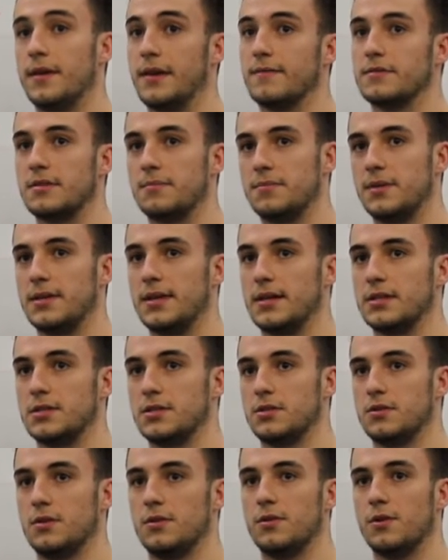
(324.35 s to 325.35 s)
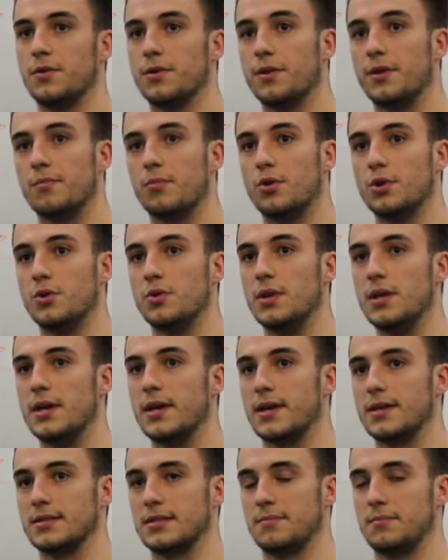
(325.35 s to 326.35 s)
something that's a little more
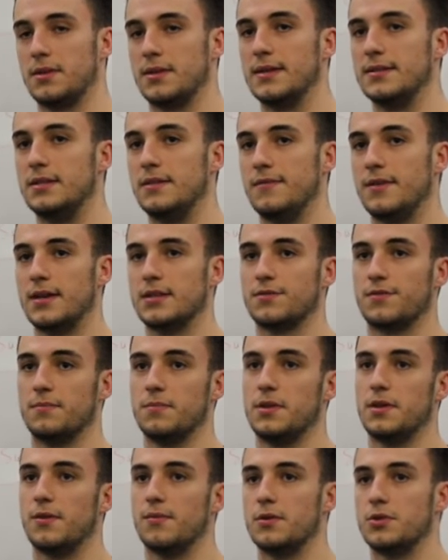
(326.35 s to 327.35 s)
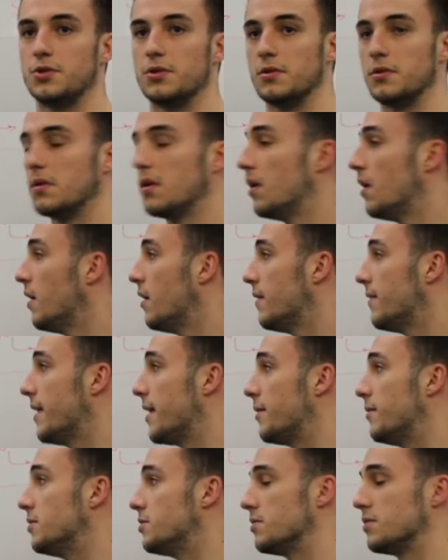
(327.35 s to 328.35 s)
unique and something that deviates from the original
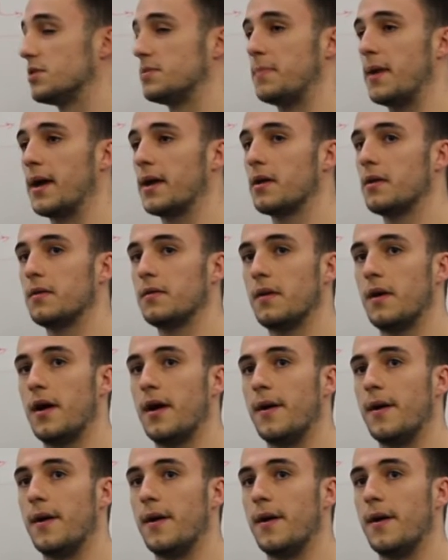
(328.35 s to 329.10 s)
spec.